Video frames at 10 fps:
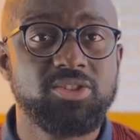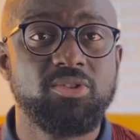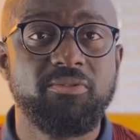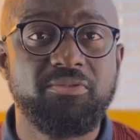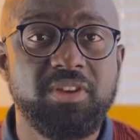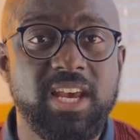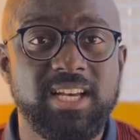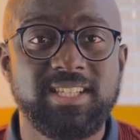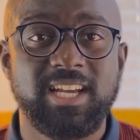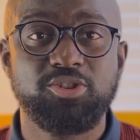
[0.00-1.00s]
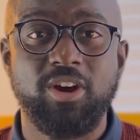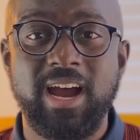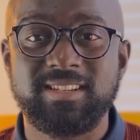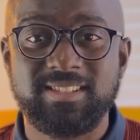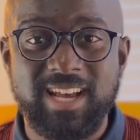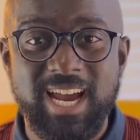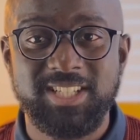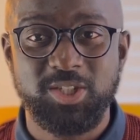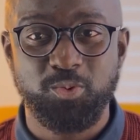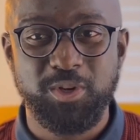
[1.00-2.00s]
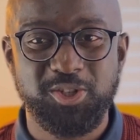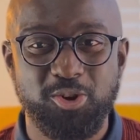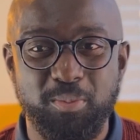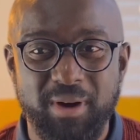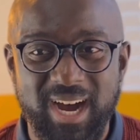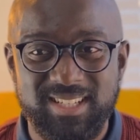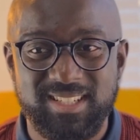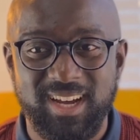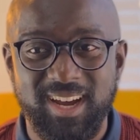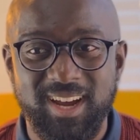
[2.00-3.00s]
your fears, and your anxieties with your partner,